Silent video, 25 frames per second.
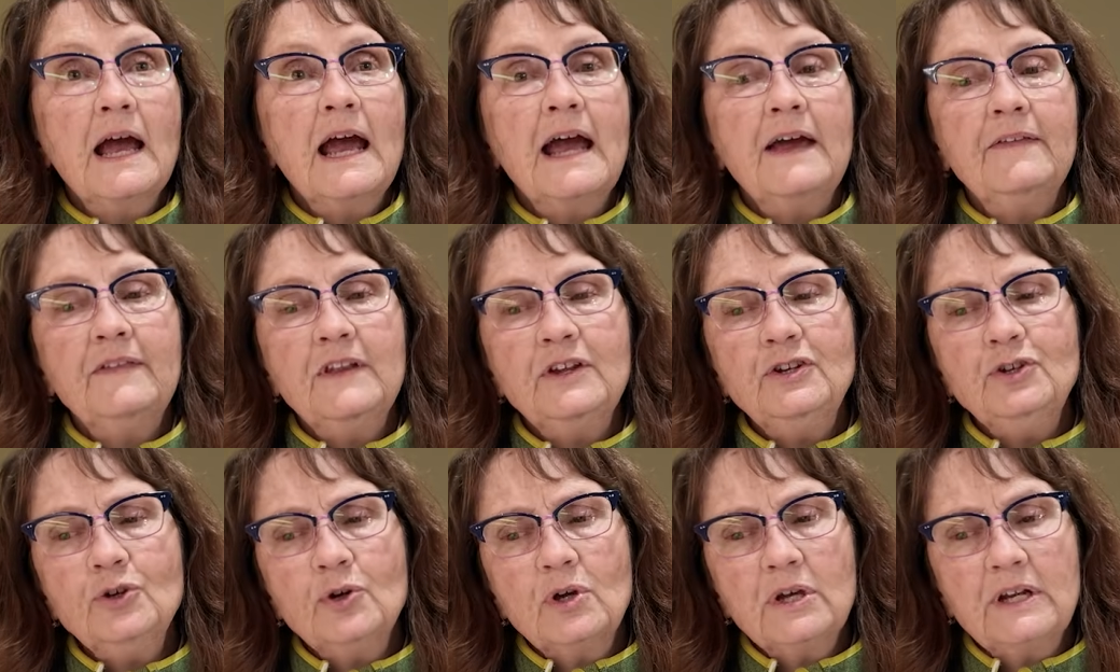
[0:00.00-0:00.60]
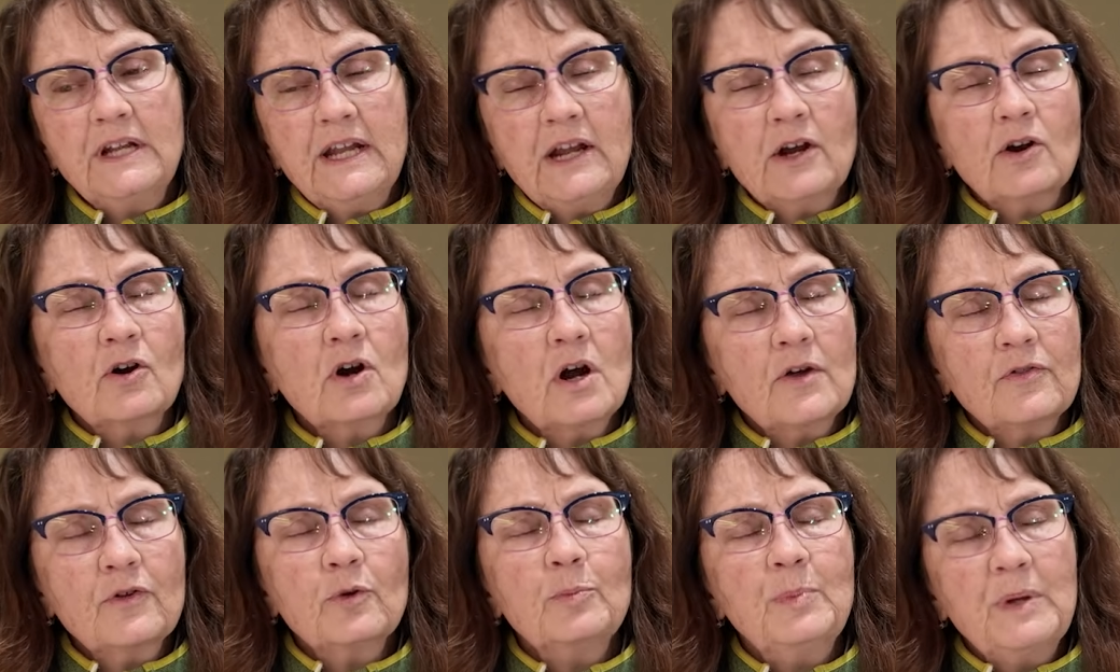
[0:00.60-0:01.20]
and then you could hear
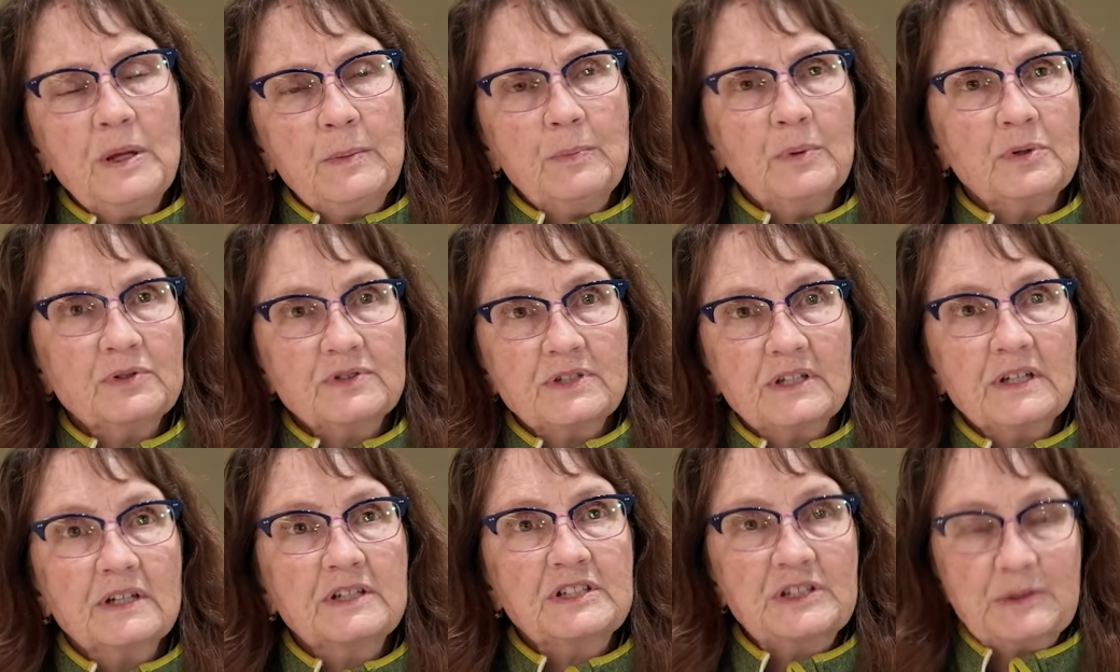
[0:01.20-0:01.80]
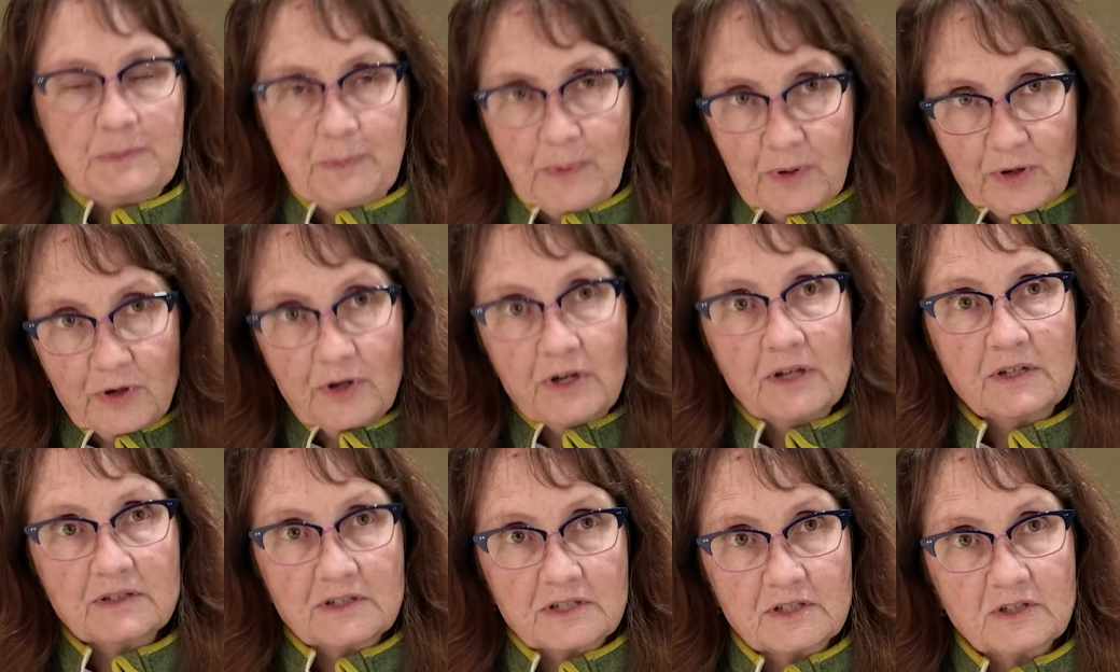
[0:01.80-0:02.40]
other people's
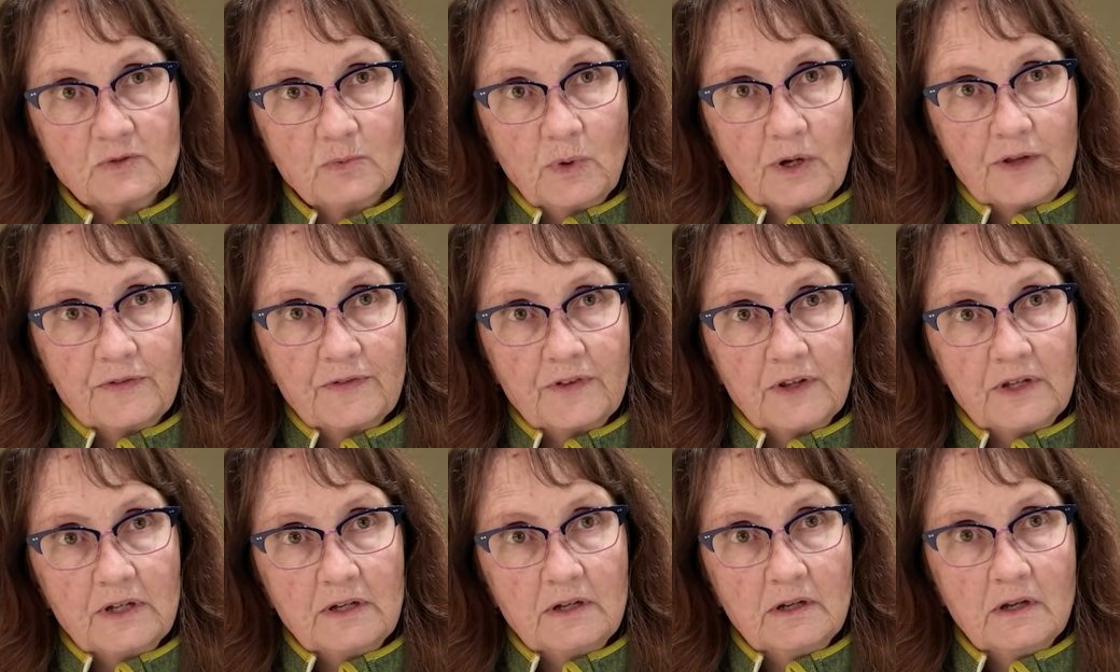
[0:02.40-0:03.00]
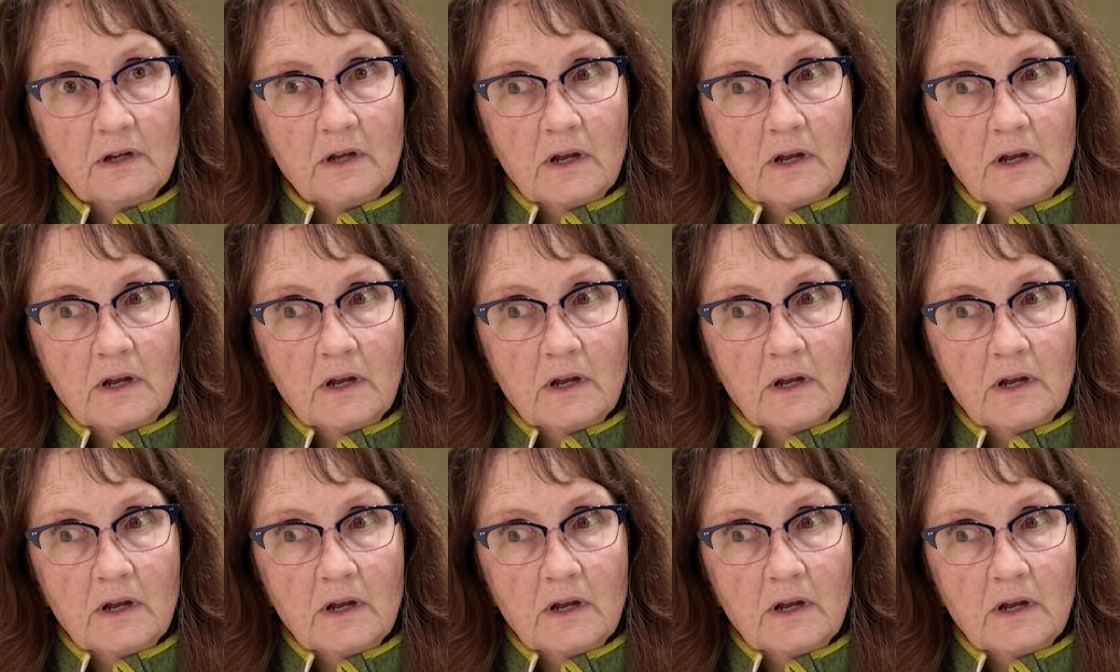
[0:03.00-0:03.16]
experiences with it,